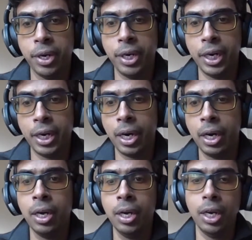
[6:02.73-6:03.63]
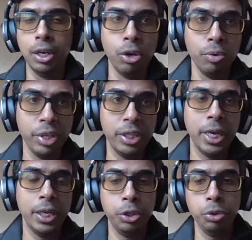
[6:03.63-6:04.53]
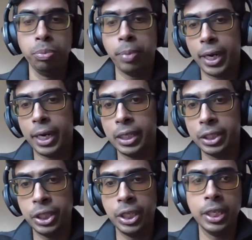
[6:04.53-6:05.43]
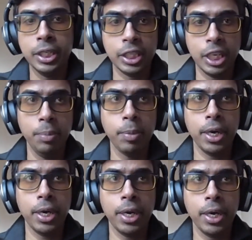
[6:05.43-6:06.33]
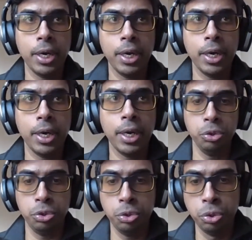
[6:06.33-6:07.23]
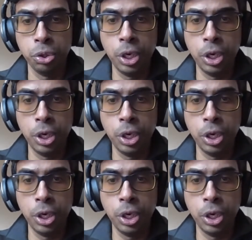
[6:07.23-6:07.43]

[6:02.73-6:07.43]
data, along with that you package the schema content that is used to